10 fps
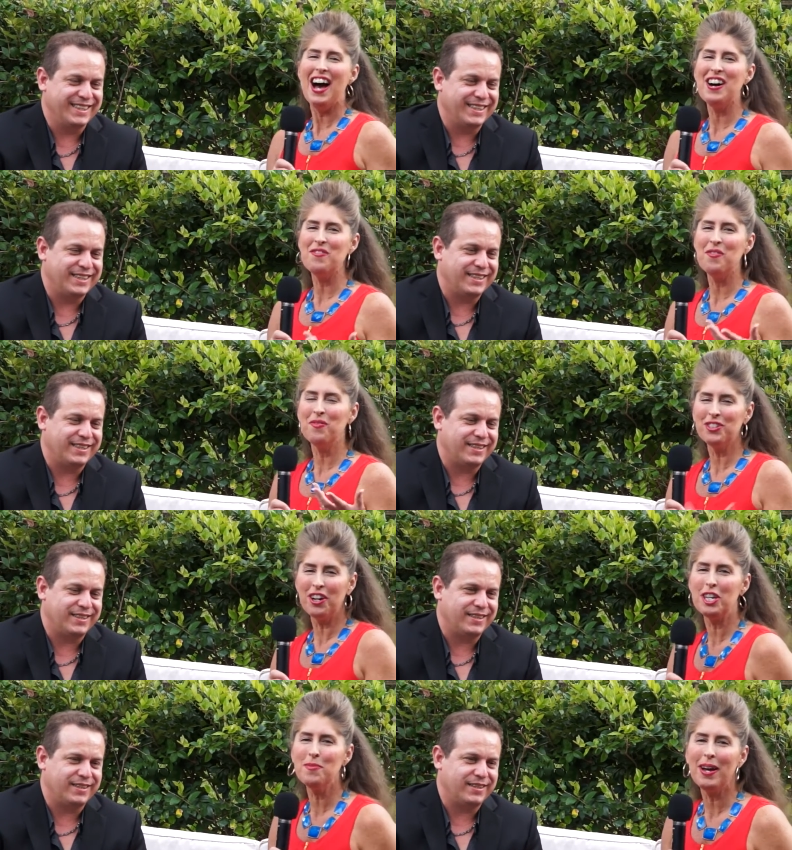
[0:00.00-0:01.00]
Speaker 1: um, we're
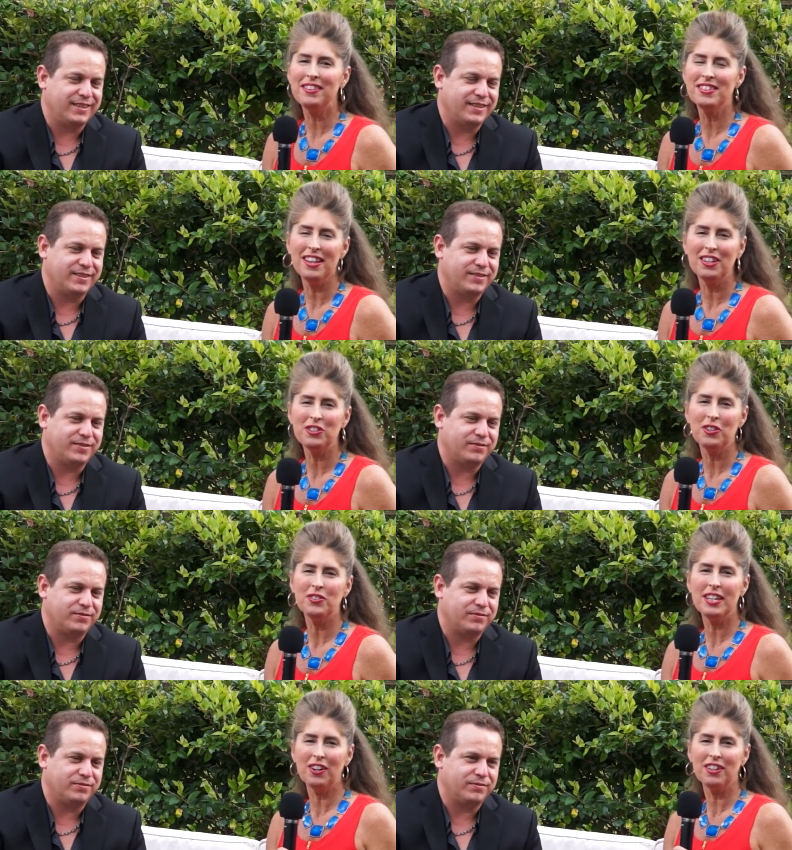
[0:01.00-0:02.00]
talking about the Cilantro's
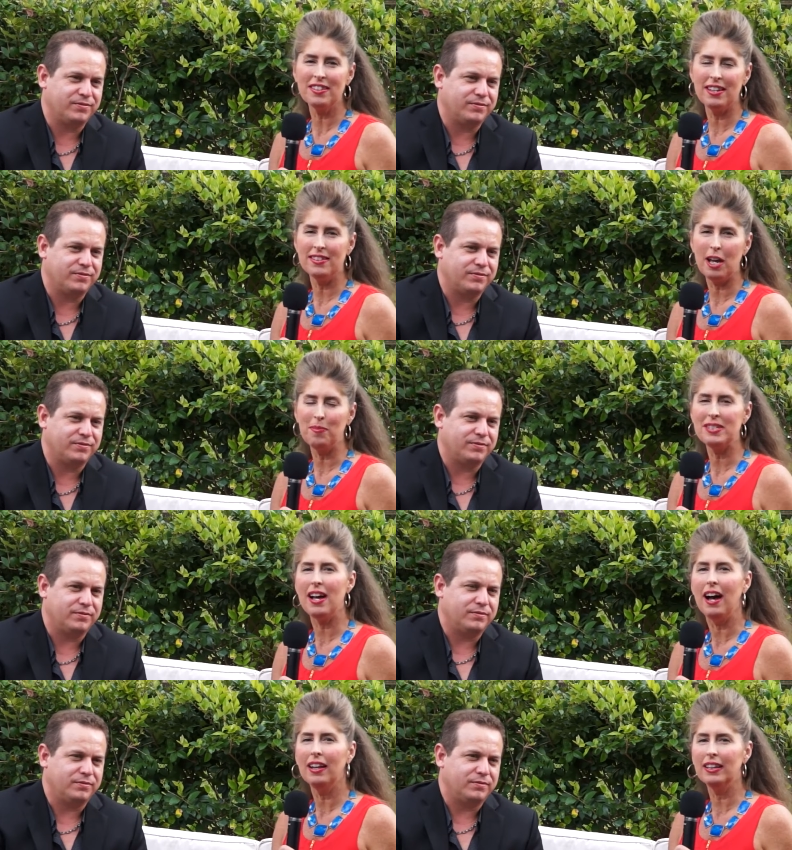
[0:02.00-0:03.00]
here on St. Simon's
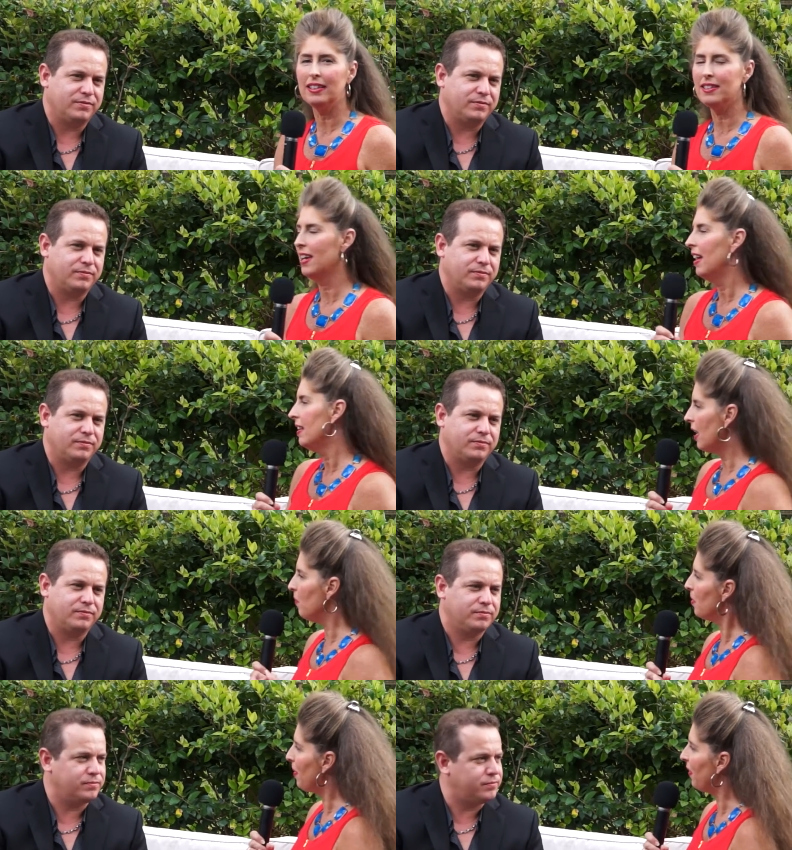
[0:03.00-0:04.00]
Island. Tell
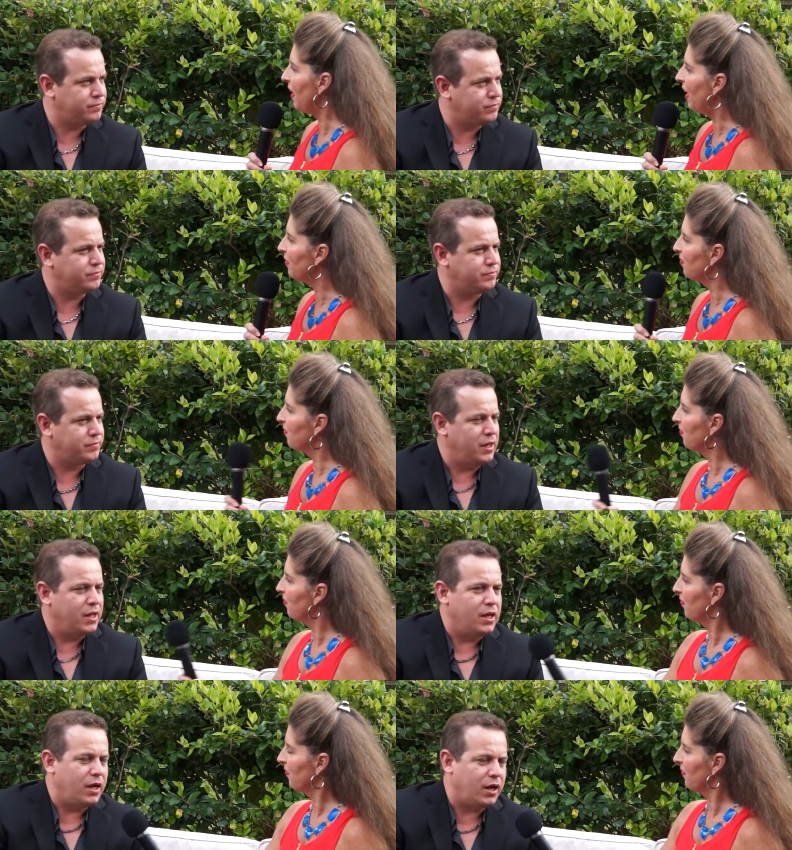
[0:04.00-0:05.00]
me about that.
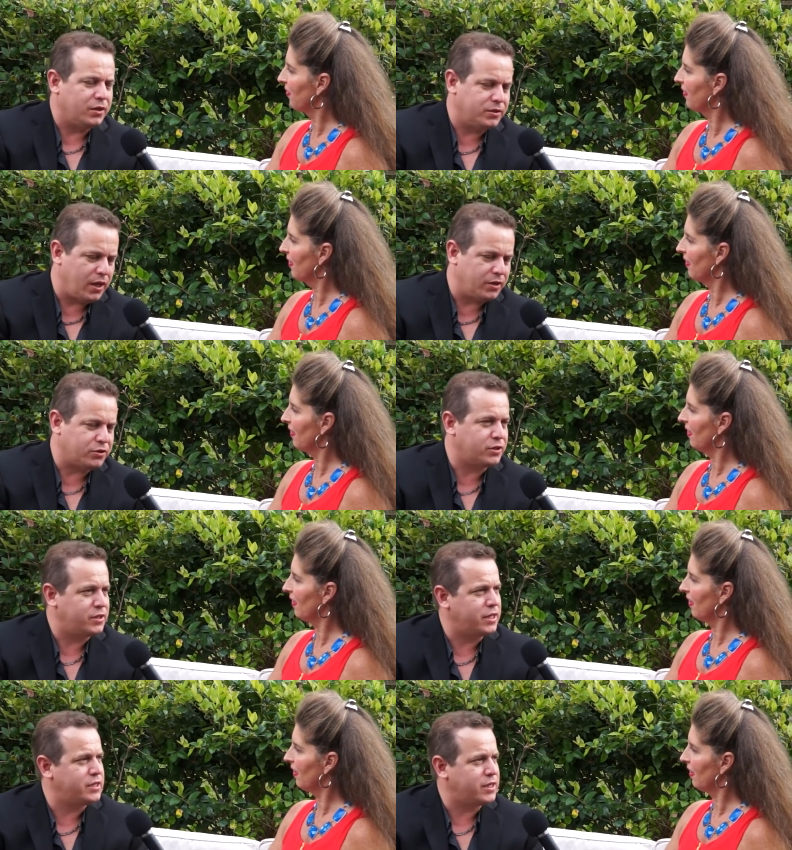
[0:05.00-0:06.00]
Speaker 2: Uh, Cilantro's in
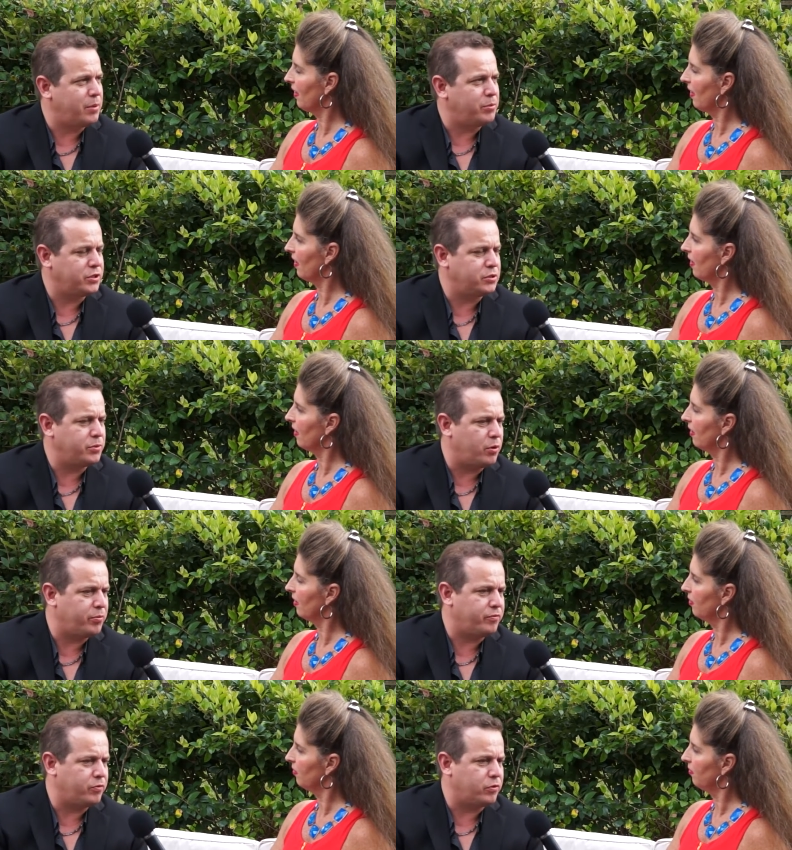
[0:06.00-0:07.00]
St. Simon's has been
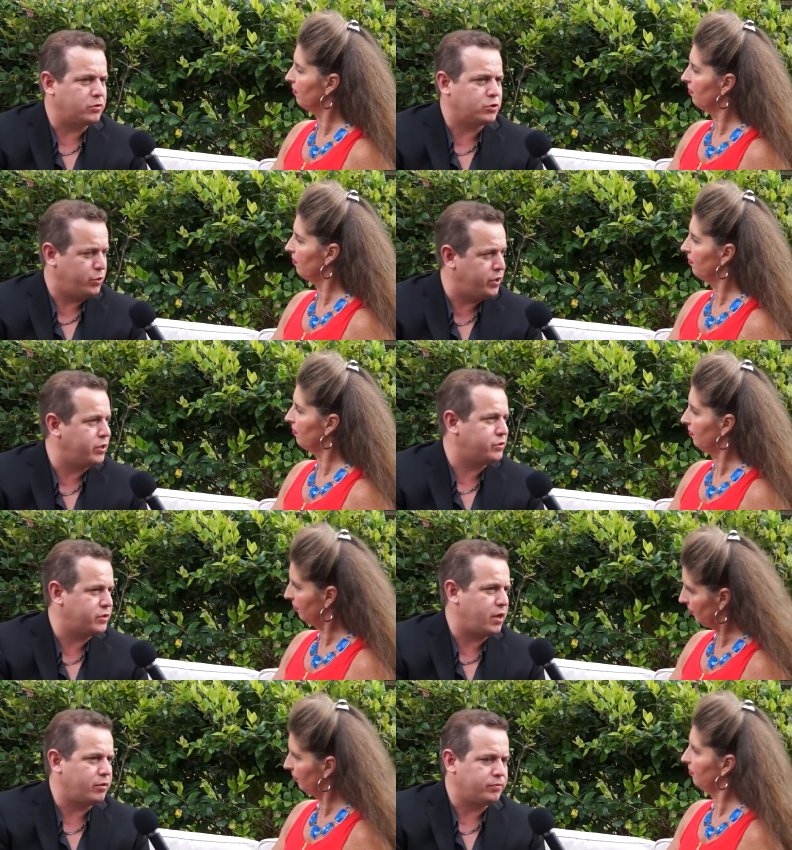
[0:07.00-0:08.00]
open for two years
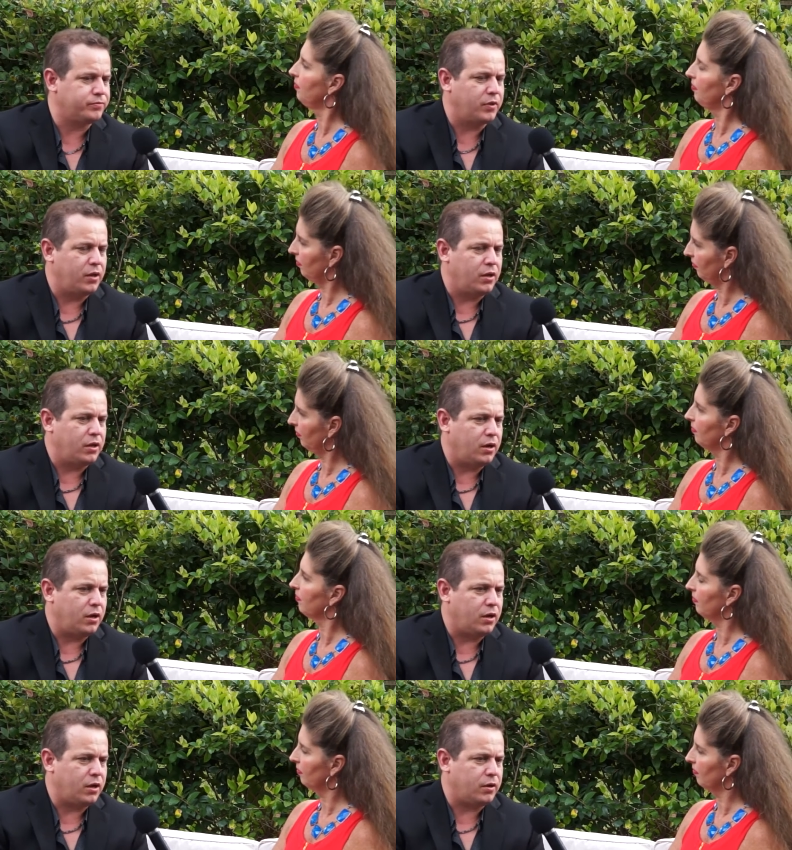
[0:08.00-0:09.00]
now,
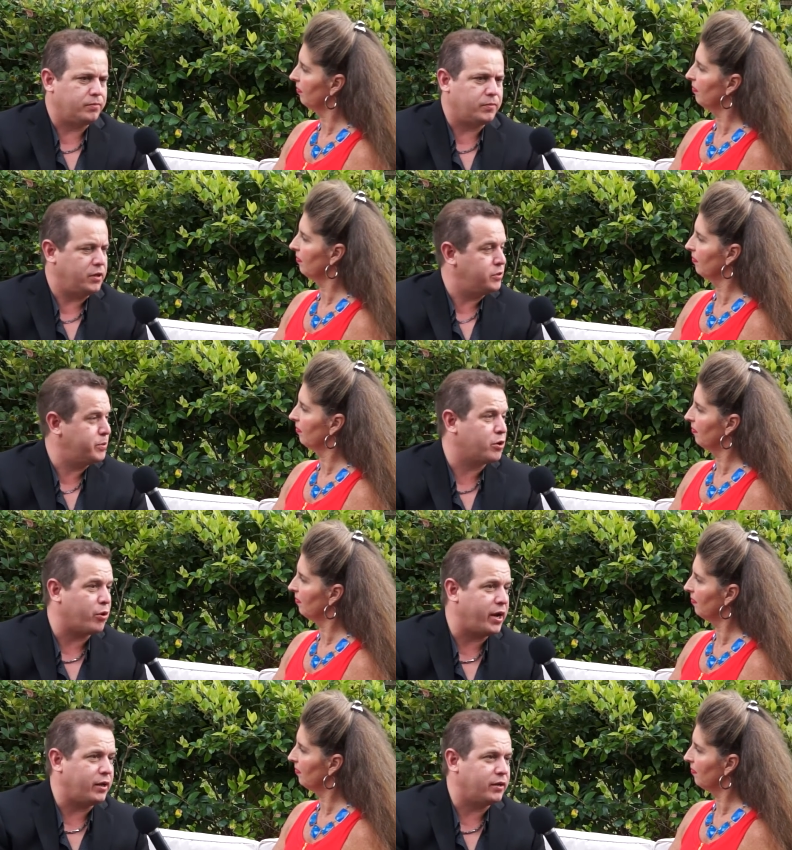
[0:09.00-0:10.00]
um, and it's been
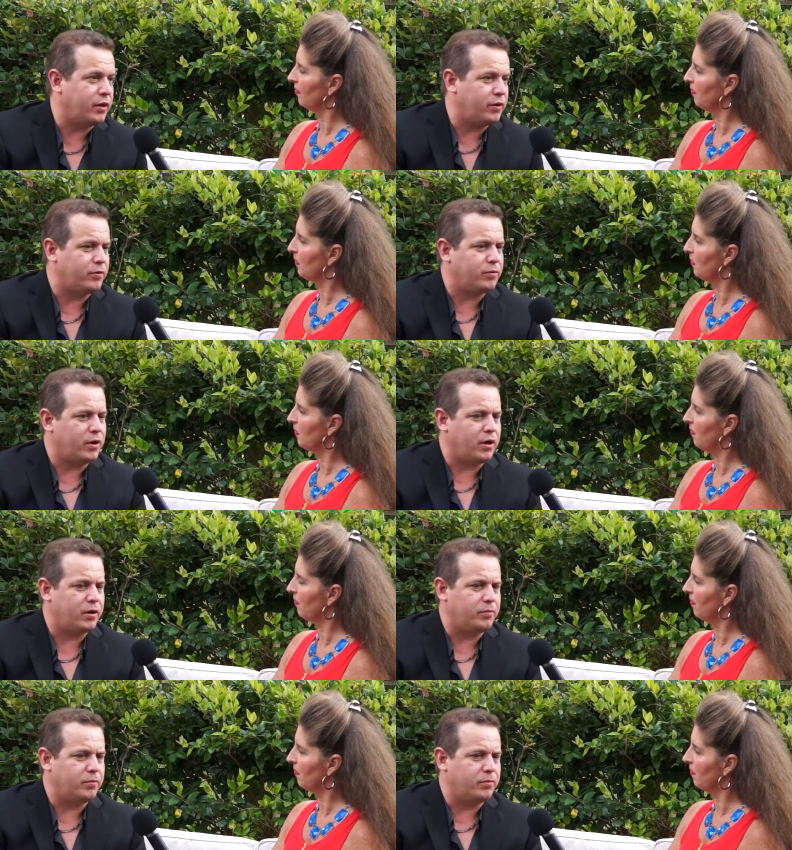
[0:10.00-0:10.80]
great. You know, uh,